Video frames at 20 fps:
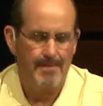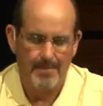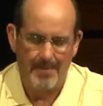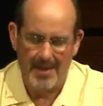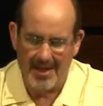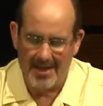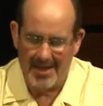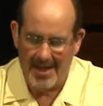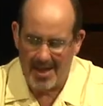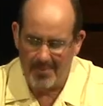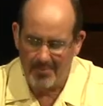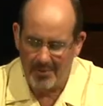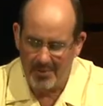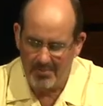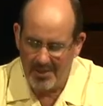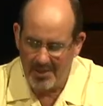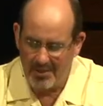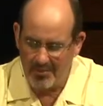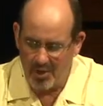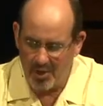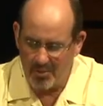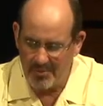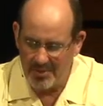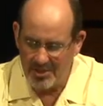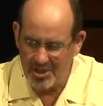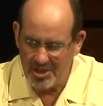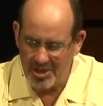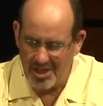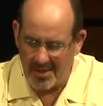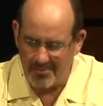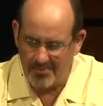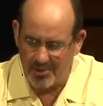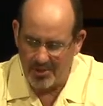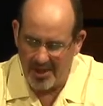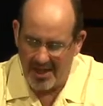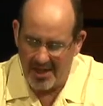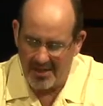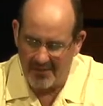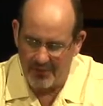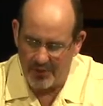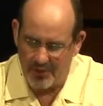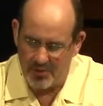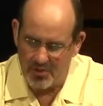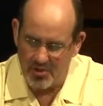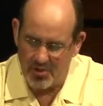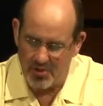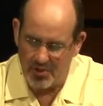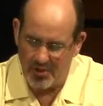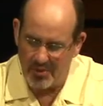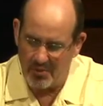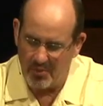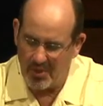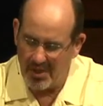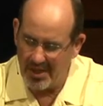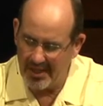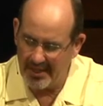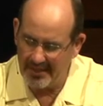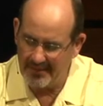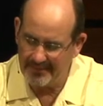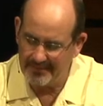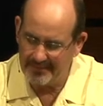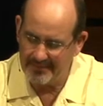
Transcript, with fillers: And it happened to be in Romans chapter 8, verse 31.